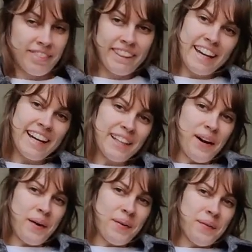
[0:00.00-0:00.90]

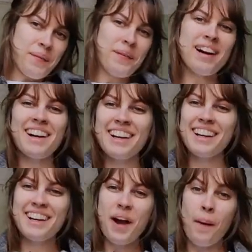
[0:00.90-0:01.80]
Hello,
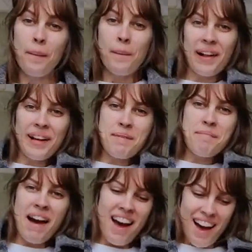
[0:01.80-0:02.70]
welcome
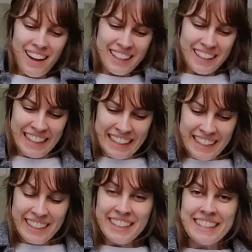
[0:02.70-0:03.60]
back.
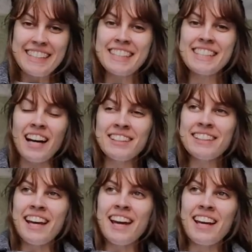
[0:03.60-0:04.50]
It's
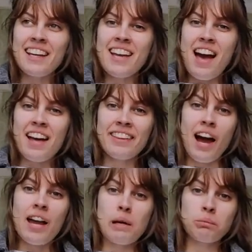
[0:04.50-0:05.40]
Sunday and
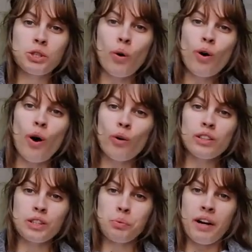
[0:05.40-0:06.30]
I am so cold,
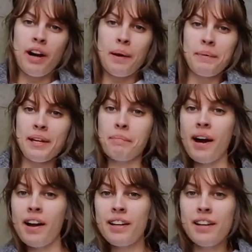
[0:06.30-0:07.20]
that's why I'm in
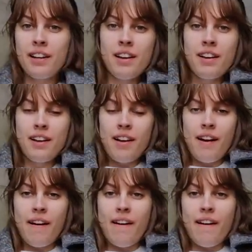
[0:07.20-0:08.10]
my
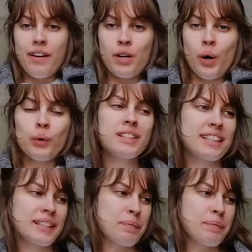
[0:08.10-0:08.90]
coat.